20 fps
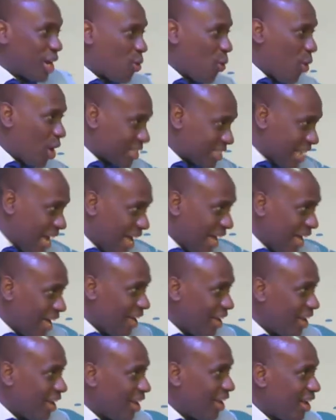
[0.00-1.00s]
water?
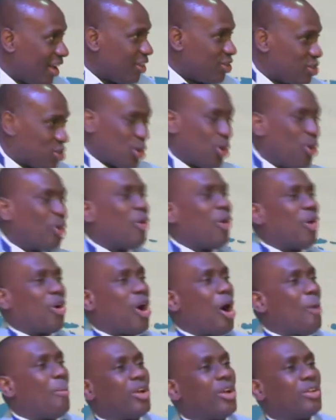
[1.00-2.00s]
So
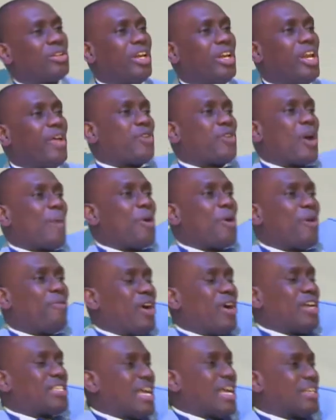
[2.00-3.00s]
come on, lift up your
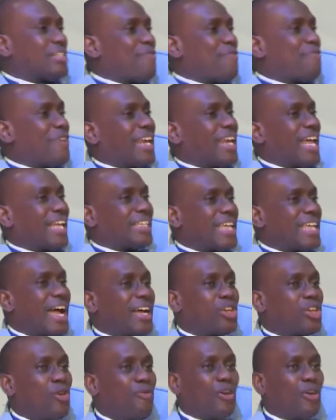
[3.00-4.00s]
voice and say, Father,
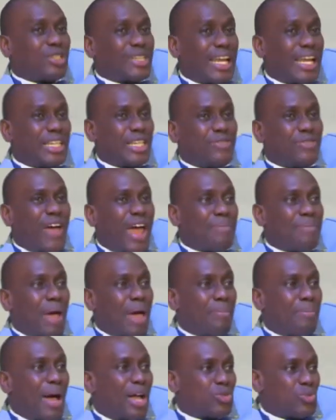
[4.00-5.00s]
thank you for satisfying my
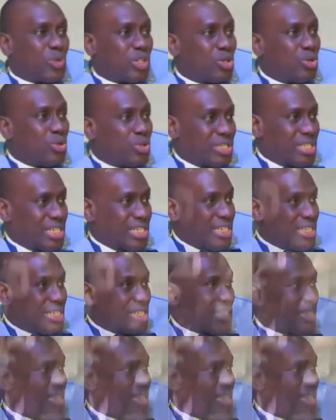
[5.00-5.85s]
mouth with good things.